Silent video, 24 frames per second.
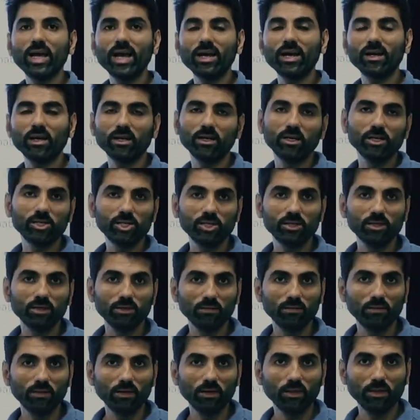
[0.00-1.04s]
in an air
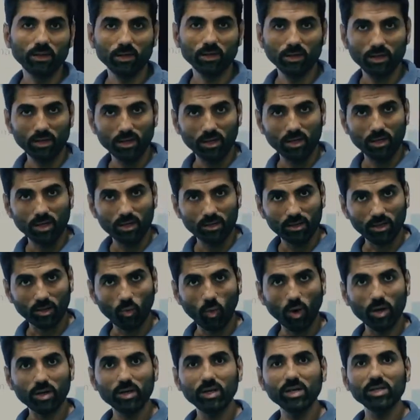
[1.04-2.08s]
conditioner, the
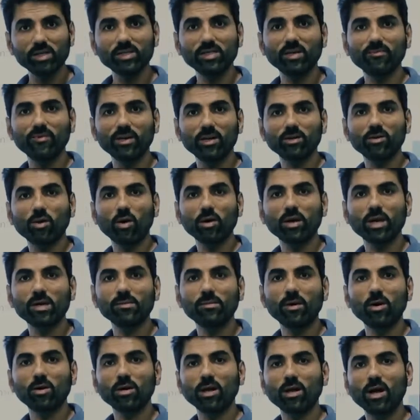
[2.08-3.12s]
quantities that we are
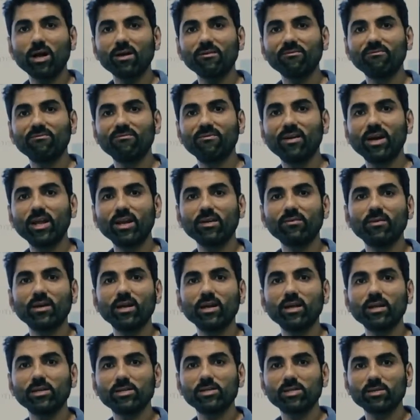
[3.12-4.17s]
talking about are very,
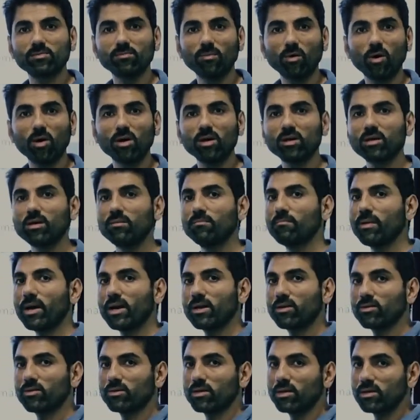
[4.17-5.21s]
very small
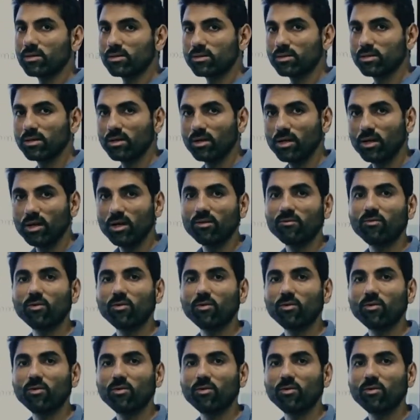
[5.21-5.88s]
compared to these.